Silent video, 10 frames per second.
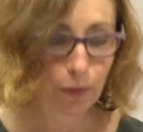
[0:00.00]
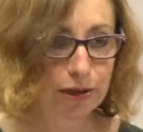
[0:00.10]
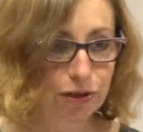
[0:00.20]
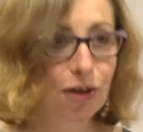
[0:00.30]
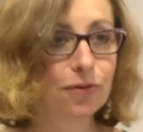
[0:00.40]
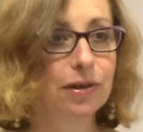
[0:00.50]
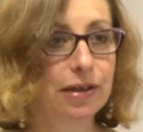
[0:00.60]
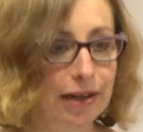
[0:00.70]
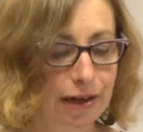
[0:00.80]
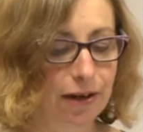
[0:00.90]
We don't
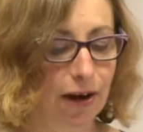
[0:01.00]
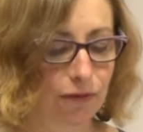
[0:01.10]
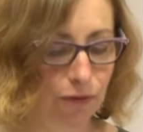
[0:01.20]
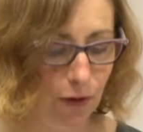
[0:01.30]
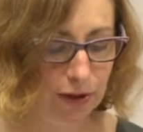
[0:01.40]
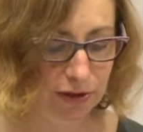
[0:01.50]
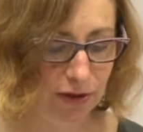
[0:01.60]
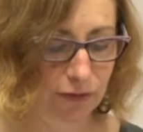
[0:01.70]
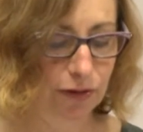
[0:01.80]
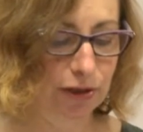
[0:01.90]
need a
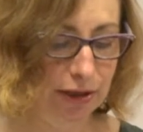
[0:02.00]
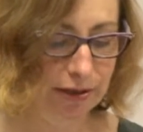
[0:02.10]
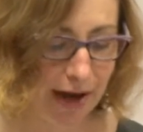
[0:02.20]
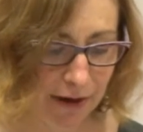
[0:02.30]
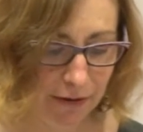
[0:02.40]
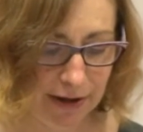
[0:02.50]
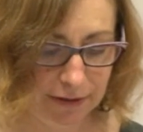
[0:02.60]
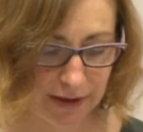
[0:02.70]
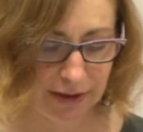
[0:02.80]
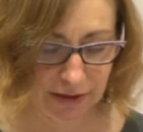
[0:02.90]
voiceover to
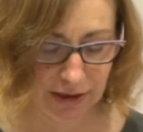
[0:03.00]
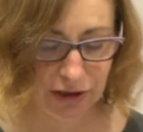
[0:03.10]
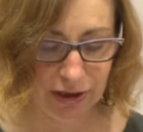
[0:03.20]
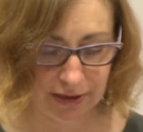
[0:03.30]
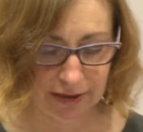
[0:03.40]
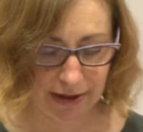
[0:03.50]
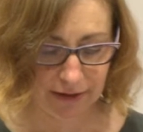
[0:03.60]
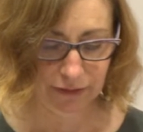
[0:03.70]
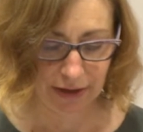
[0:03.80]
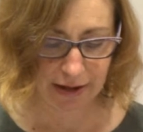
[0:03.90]
narrate the conditions
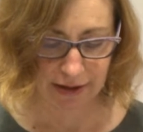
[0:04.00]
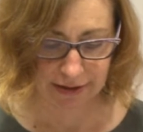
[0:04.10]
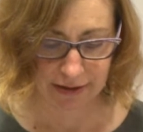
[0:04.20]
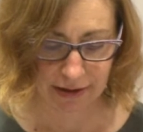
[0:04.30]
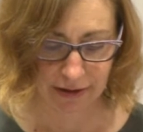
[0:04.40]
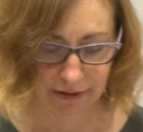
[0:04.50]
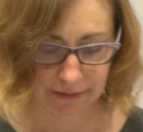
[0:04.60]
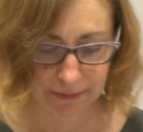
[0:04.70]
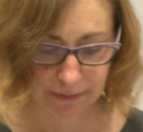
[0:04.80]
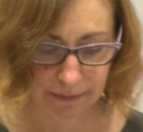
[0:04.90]
that have led us there.